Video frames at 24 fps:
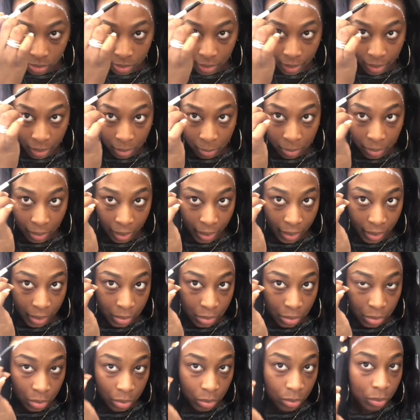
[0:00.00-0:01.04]
Kind of apply it
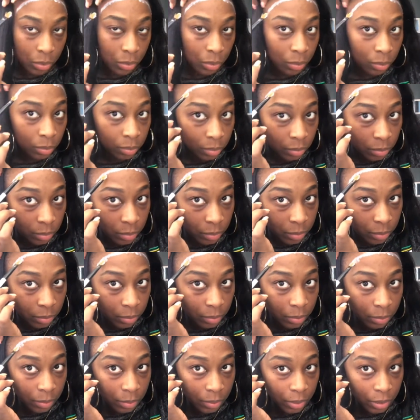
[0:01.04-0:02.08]
to
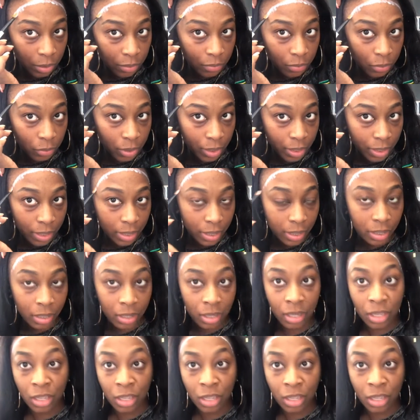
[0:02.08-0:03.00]
your forehead.